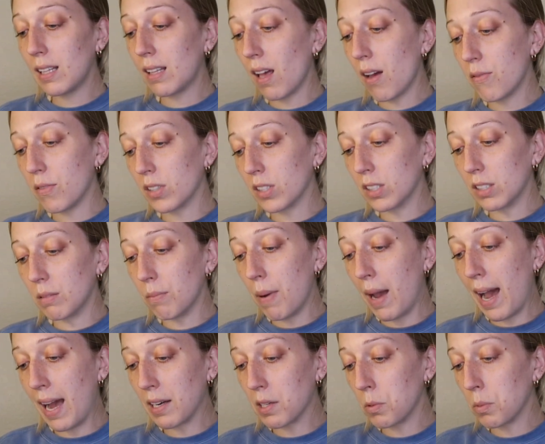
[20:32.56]
love a good
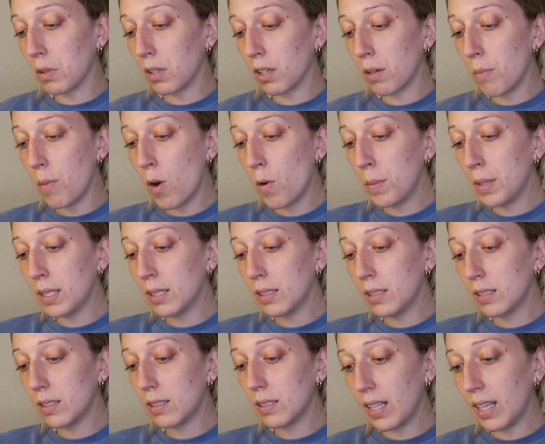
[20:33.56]
patchwork
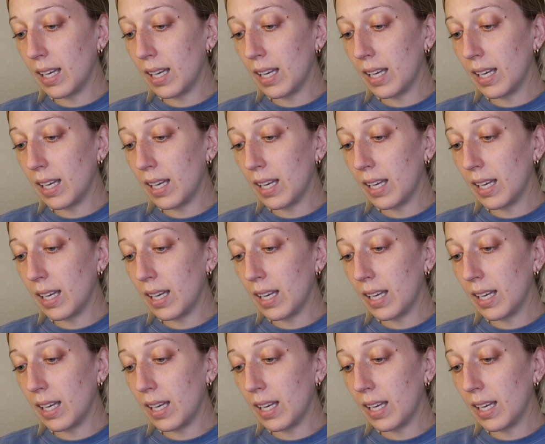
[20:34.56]
moment,